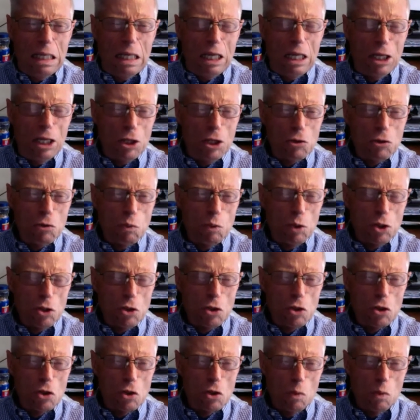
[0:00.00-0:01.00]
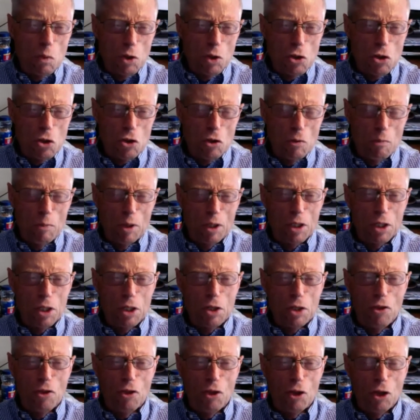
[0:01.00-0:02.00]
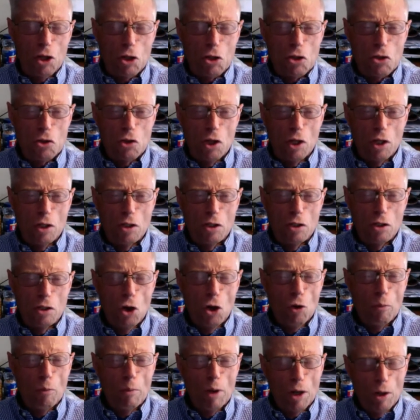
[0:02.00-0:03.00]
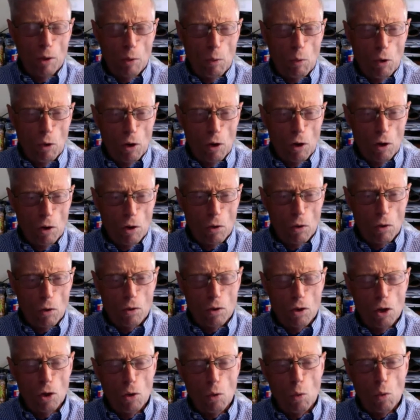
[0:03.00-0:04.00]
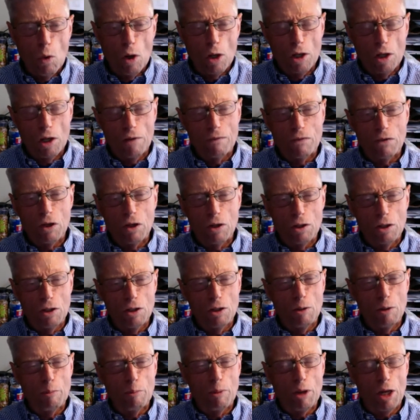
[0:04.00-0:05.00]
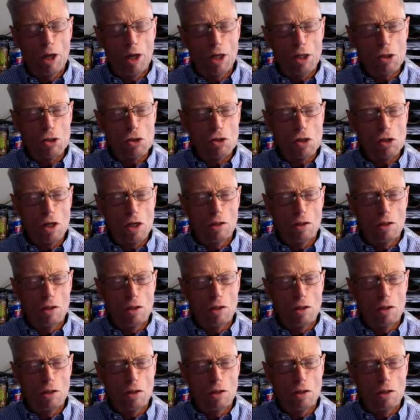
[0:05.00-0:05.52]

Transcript: is when somebody thinks they know my work or know what I've done in the past